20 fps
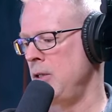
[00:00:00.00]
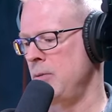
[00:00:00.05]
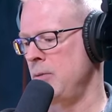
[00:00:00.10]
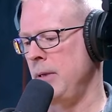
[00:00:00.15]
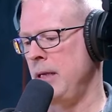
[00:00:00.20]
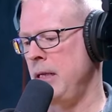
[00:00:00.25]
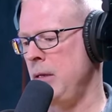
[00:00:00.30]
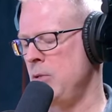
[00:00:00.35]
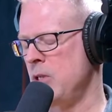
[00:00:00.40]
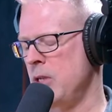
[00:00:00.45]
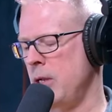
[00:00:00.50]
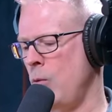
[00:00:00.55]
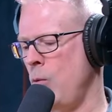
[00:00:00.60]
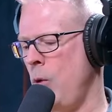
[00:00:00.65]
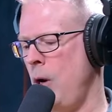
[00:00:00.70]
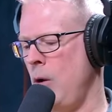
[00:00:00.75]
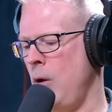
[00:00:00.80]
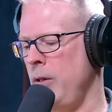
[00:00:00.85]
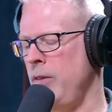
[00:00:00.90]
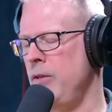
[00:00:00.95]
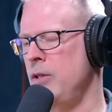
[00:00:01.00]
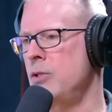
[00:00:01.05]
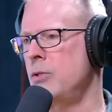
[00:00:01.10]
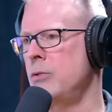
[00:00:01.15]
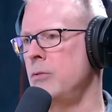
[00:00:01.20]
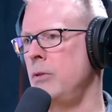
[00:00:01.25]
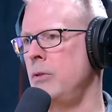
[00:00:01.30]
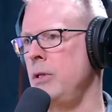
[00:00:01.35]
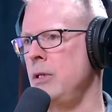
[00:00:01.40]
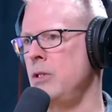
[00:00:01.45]
He was like, "Well, this
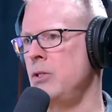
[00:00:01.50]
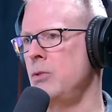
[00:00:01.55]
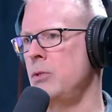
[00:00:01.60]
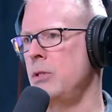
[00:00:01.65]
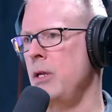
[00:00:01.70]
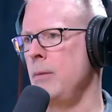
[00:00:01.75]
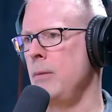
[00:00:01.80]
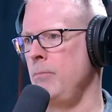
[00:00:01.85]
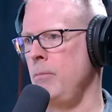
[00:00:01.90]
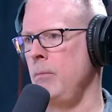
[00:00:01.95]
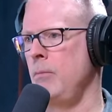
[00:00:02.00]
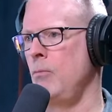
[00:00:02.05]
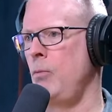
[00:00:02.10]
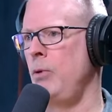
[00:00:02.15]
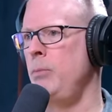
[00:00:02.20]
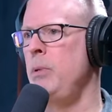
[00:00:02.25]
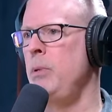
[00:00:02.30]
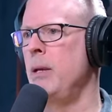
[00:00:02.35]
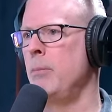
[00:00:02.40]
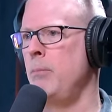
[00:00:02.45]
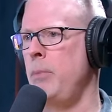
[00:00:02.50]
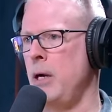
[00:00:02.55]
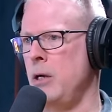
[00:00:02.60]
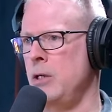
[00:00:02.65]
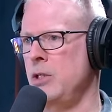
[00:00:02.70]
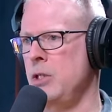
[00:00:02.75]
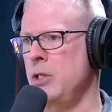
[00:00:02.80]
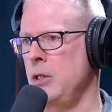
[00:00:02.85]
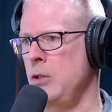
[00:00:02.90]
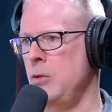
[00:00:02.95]
would be
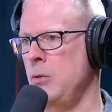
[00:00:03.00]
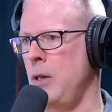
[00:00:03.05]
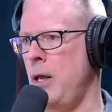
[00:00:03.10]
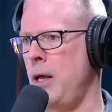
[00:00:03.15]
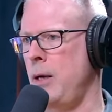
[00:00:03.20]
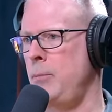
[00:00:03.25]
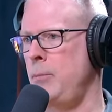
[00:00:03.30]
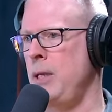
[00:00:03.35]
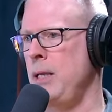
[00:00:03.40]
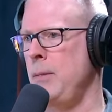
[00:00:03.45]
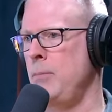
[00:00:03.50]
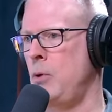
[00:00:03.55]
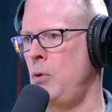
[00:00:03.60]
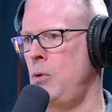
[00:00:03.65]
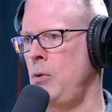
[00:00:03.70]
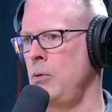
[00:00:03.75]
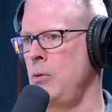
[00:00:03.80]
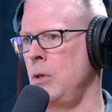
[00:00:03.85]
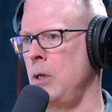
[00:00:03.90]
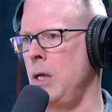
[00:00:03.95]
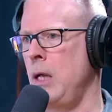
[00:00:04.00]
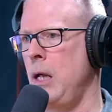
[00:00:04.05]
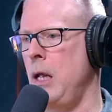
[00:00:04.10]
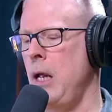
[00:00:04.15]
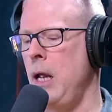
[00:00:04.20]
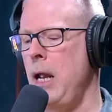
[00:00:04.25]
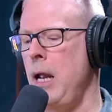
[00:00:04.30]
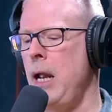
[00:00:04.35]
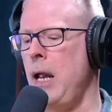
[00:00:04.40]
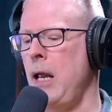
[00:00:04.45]
embarrassing to a lot of people,
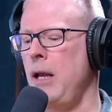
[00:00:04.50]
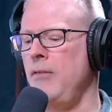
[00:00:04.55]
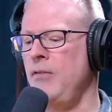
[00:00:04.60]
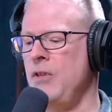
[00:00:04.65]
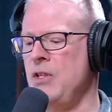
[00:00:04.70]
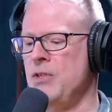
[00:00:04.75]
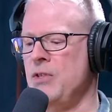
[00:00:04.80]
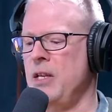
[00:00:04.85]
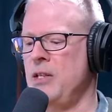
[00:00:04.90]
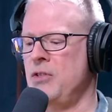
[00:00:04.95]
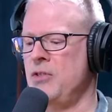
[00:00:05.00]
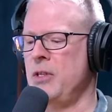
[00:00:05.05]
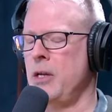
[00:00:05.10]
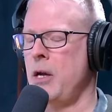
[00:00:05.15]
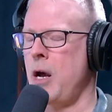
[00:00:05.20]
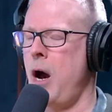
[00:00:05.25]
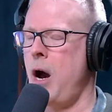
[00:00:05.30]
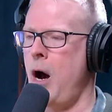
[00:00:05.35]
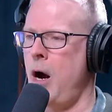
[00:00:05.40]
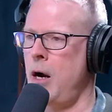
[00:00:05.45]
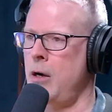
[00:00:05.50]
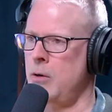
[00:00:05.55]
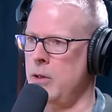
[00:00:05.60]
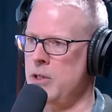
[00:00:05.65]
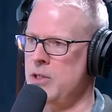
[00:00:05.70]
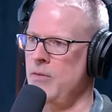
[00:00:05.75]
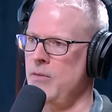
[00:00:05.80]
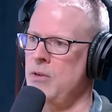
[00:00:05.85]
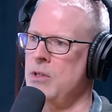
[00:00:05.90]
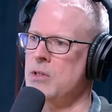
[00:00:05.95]
and if this gets to
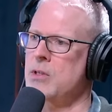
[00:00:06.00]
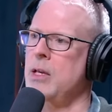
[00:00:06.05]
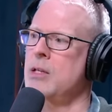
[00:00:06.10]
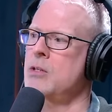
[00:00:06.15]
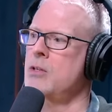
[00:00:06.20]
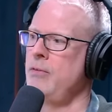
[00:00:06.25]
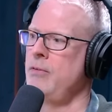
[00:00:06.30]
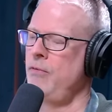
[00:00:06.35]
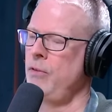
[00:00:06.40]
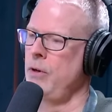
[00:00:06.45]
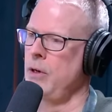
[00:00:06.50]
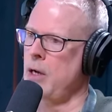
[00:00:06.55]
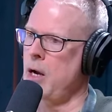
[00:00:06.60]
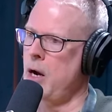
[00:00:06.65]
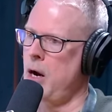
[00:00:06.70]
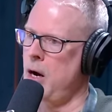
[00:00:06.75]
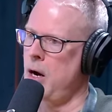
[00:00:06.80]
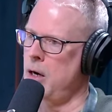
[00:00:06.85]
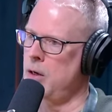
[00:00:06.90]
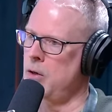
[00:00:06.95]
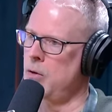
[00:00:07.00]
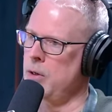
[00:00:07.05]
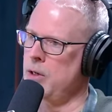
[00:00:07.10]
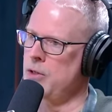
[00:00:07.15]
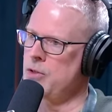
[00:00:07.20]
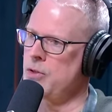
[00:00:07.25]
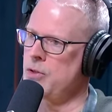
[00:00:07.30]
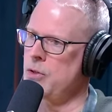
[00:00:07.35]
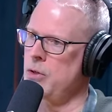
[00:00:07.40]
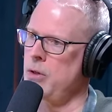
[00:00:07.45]
Congress, if this gets in front of
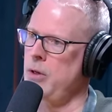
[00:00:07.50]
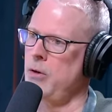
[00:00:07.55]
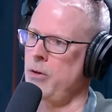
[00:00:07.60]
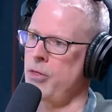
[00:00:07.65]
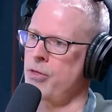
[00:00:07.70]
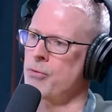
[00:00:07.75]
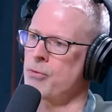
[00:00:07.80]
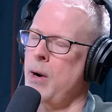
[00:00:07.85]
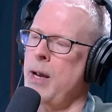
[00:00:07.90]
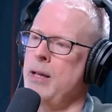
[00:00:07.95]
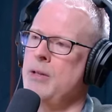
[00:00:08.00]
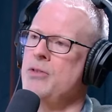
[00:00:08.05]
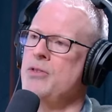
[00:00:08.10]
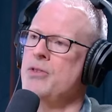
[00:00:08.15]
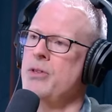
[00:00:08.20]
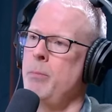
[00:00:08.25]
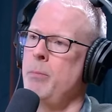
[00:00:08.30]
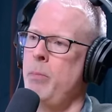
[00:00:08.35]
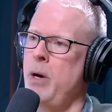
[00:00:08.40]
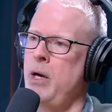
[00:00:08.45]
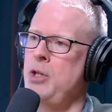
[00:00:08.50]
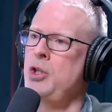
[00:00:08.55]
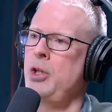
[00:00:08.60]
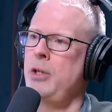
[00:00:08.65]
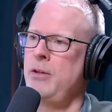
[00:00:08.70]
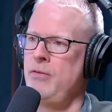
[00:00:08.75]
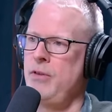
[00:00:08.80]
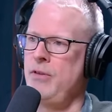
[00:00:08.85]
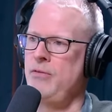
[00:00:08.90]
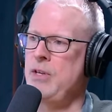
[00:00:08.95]
Congress, it threatens the budget
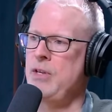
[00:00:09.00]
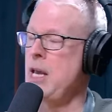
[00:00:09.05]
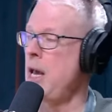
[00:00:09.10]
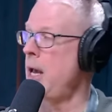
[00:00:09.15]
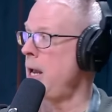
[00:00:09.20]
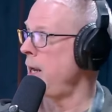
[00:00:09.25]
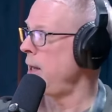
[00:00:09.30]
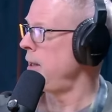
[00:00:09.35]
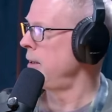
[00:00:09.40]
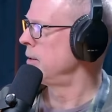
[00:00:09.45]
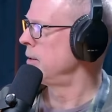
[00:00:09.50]
of the VA."